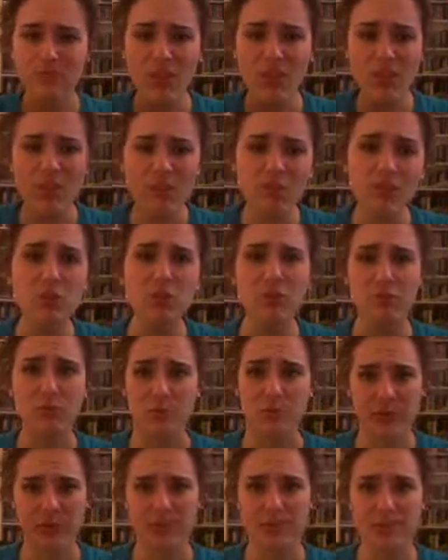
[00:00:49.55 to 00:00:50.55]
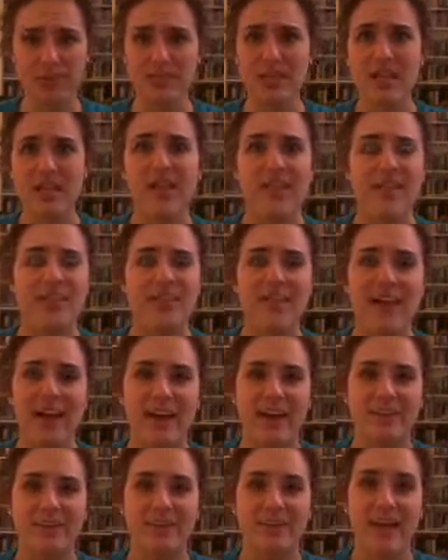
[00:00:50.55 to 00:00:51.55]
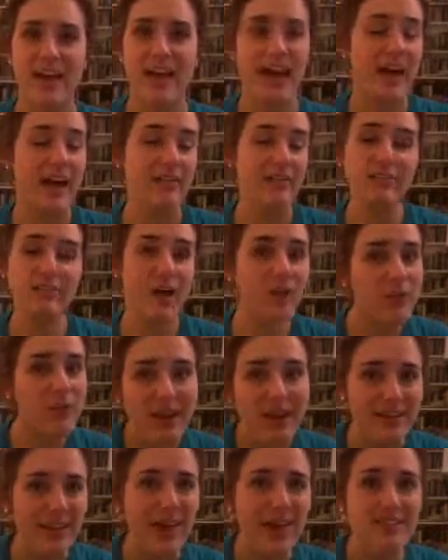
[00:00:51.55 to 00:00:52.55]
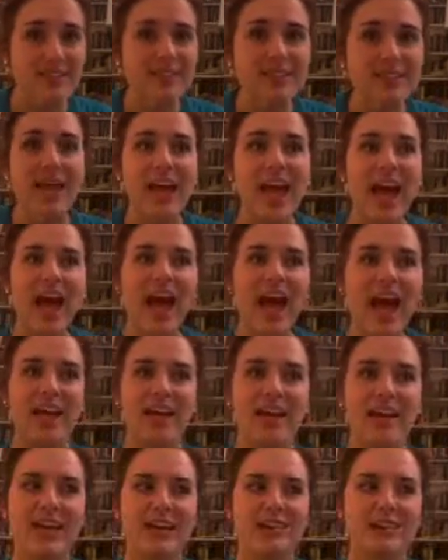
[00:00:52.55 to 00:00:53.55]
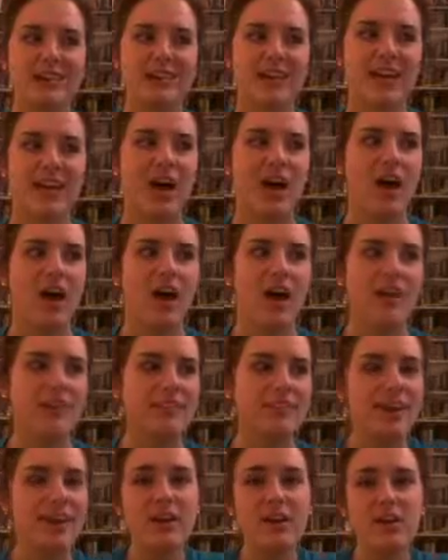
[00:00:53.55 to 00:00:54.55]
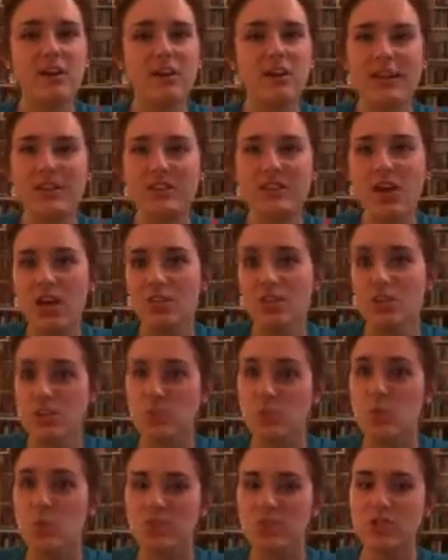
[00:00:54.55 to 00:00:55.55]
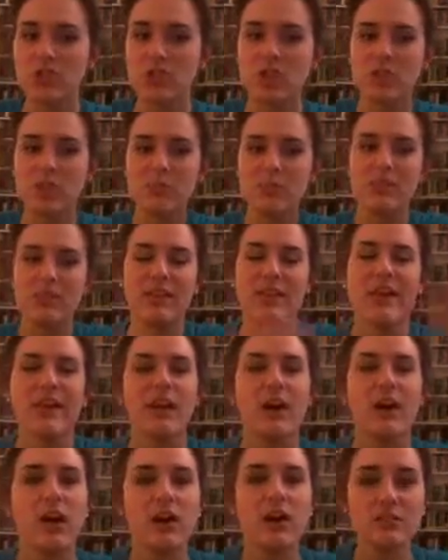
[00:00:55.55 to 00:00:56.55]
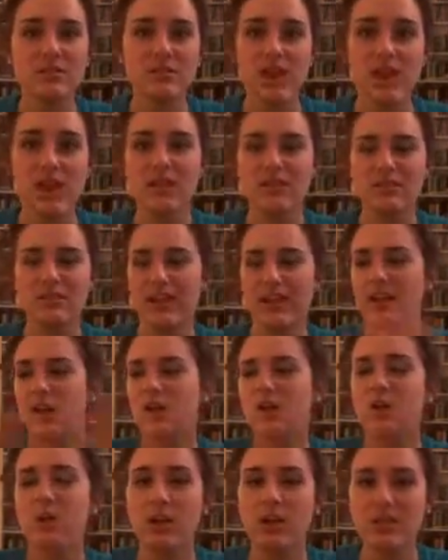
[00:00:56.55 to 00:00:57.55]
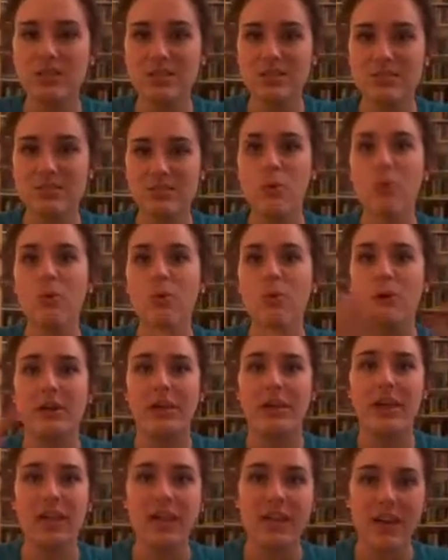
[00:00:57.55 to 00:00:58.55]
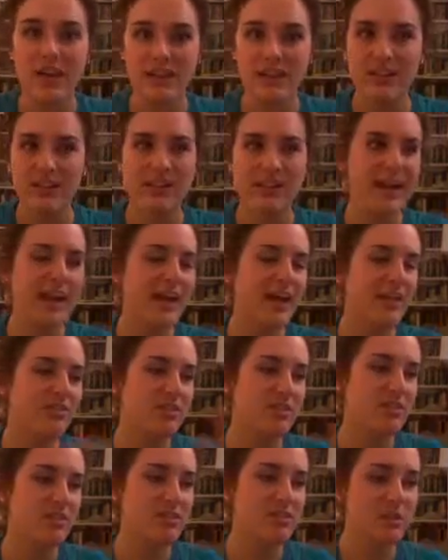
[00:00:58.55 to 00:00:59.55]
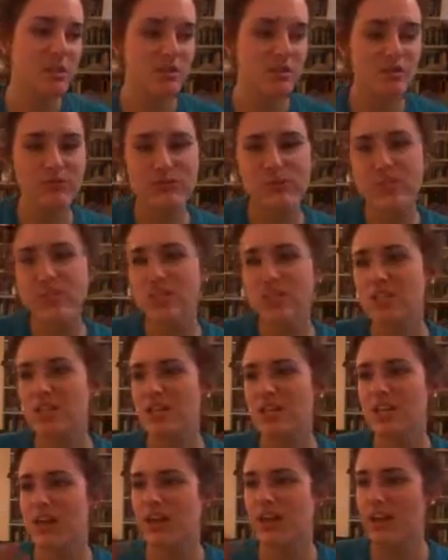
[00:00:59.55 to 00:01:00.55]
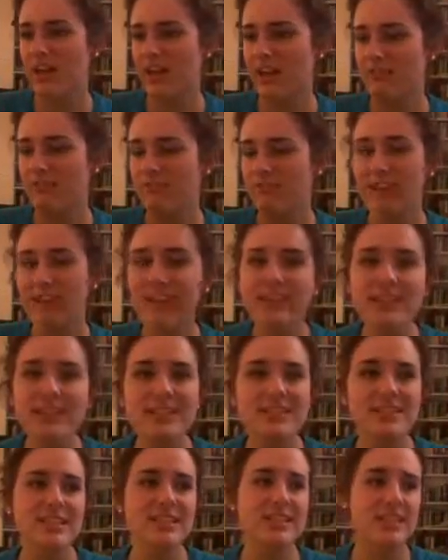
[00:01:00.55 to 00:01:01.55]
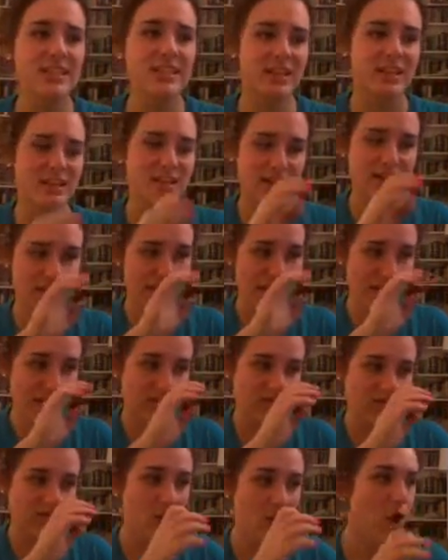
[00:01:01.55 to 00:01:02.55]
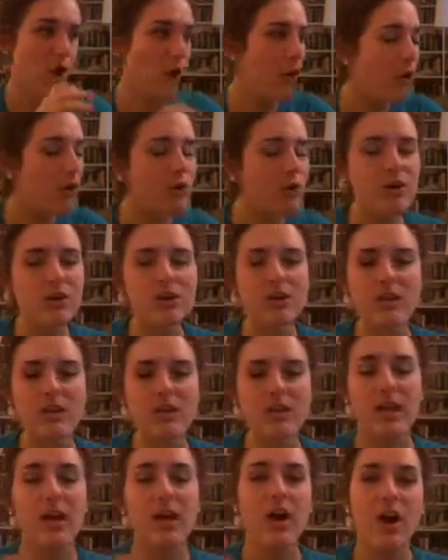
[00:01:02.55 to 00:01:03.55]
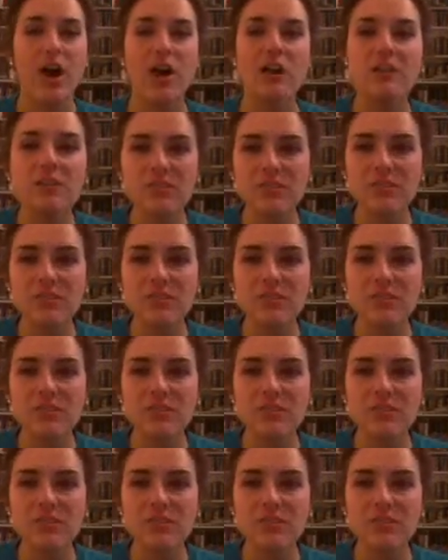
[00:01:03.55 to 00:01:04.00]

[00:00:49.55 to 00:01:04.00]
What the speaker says: full of books that I have not read yet, and they are like not just one genre, but like across the board. Like, I have historical fiction, and I have fantasy, and I have horror, and all of